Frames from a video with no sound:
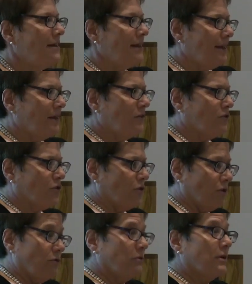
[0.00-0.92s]
feed
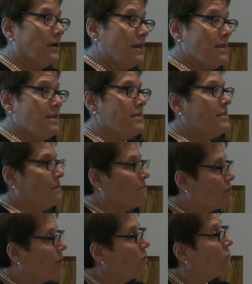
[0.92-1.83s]
into
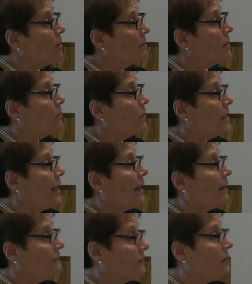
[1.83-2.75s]
the program that we
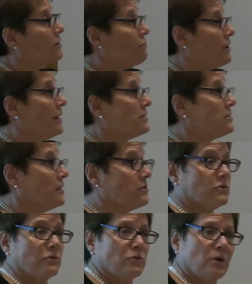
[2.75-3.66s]
have in grade
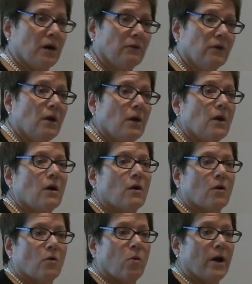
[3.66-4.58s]
6 through 12
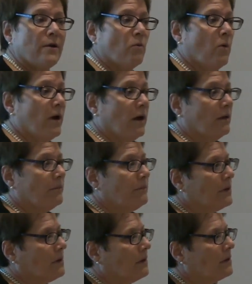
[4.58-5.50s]
quite
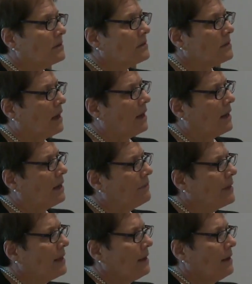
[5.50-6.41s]
well because
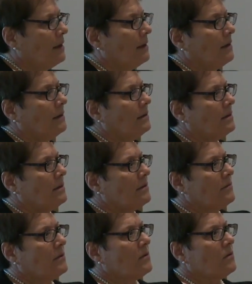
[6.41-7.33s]
um,
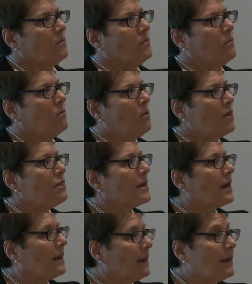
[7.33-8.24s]

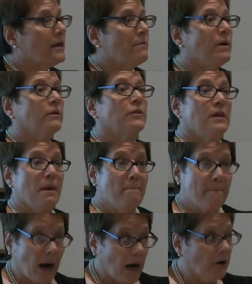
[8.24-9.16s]
one thing I like about
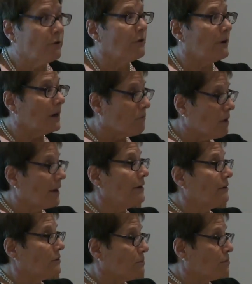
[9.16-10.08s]
the Empowering
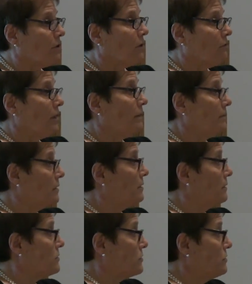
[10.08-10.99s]
Writers program
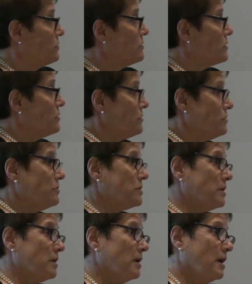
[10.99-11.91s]
that the students are
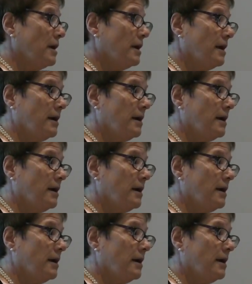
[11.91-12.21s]
using